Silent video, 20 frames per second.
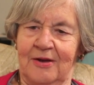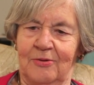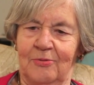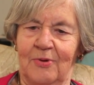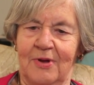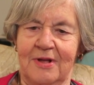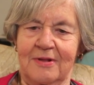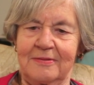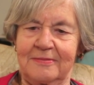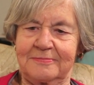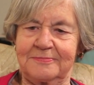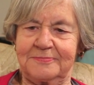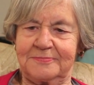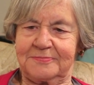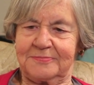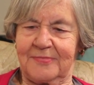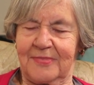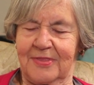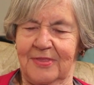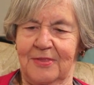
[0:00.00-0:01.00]
Well,
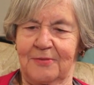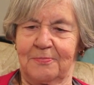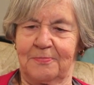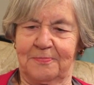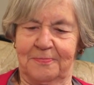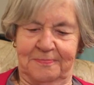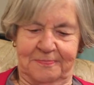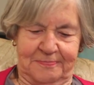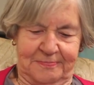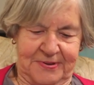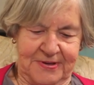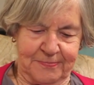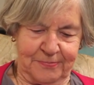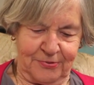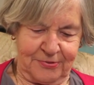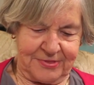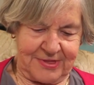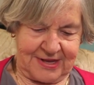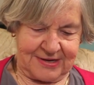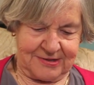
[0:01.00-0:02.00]
the
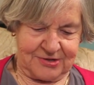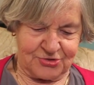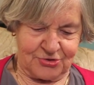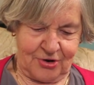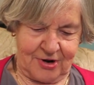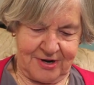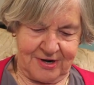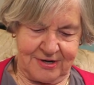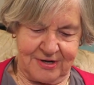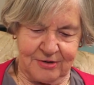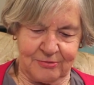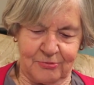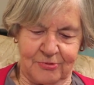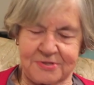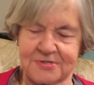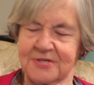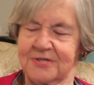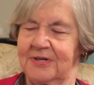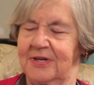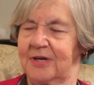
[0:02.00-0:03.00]
people that started it
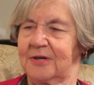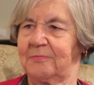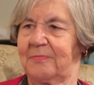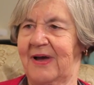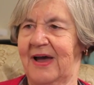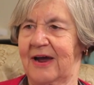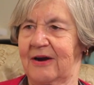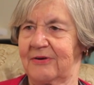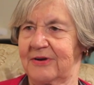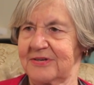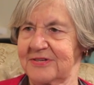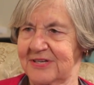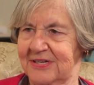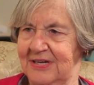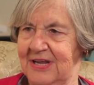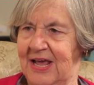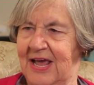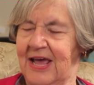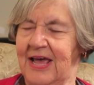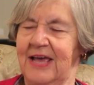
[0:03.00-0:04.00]
was Nick Parras,
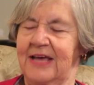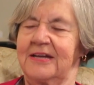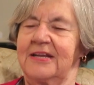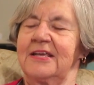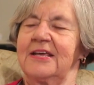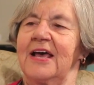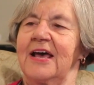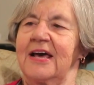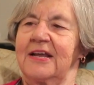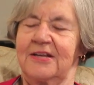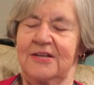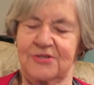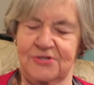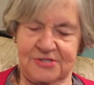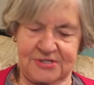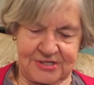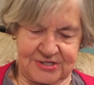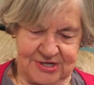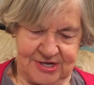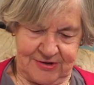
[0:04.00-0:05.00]
and he had
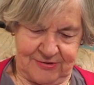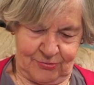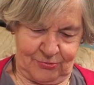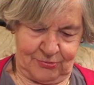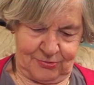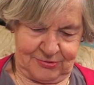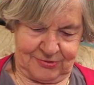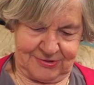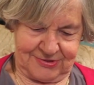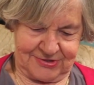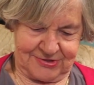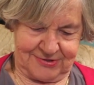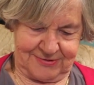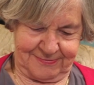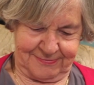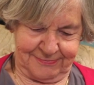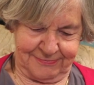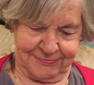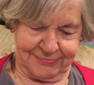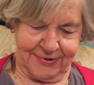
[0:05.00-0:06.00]
his uh,
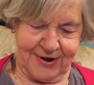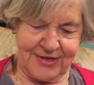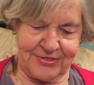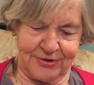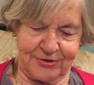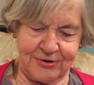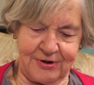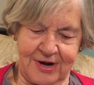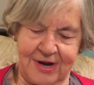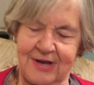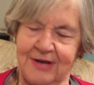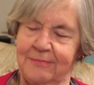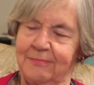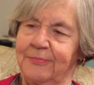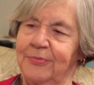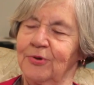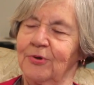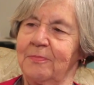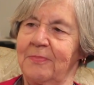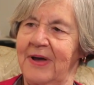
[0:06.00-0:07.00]
brother,
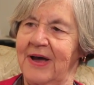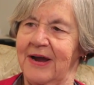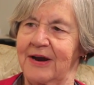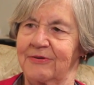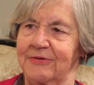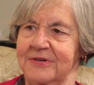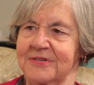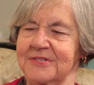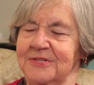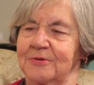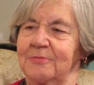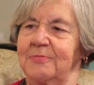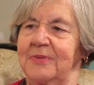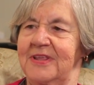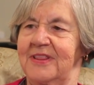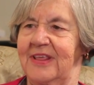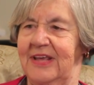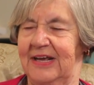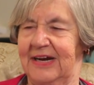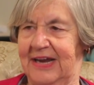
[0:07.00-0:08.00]
Bill Parras, to
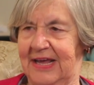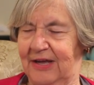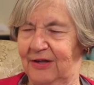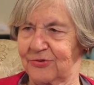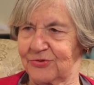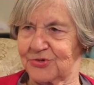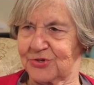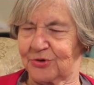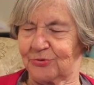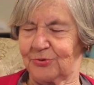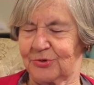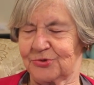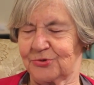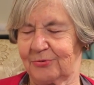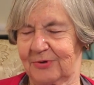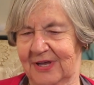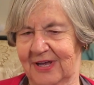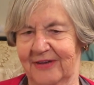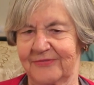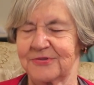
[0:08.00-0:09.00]
be the announcer,
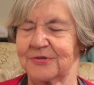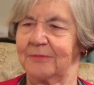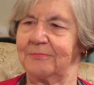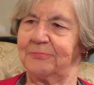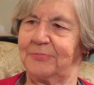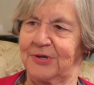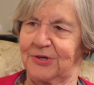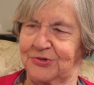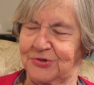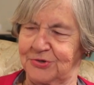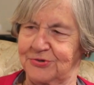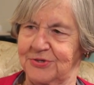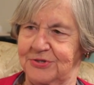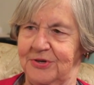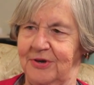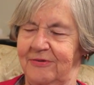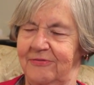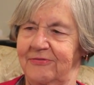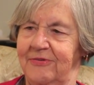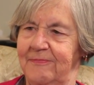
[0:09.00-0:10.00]
which we have some pictures
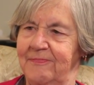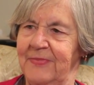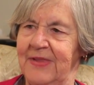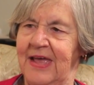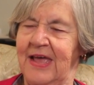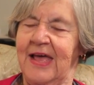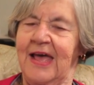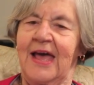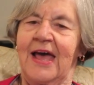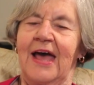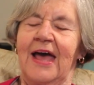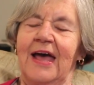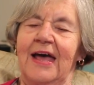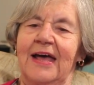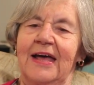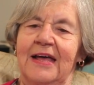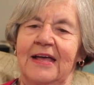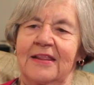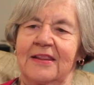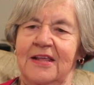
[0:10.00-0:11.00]
of
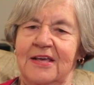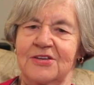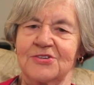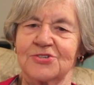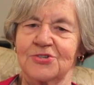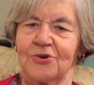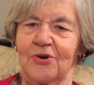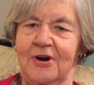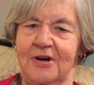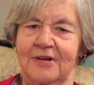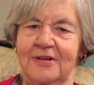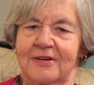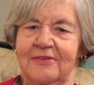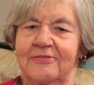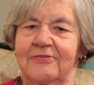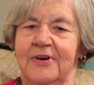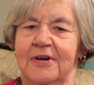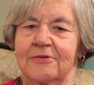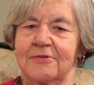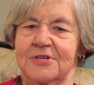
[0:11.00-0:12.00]
and they started
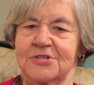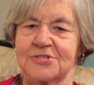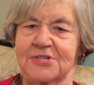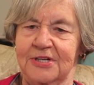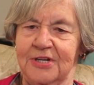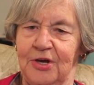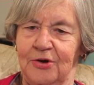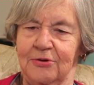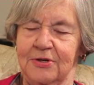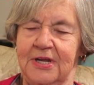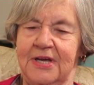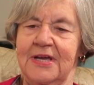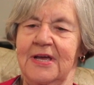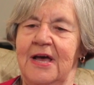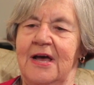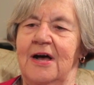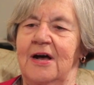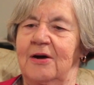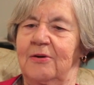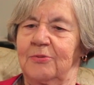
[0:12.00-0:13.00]
it very
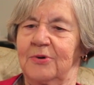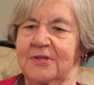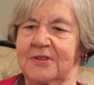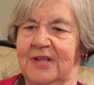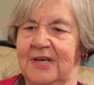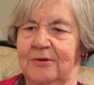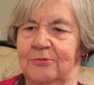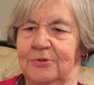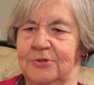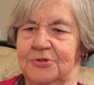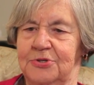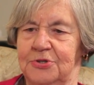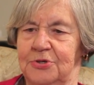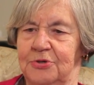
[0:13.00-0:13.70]
slowly. What they would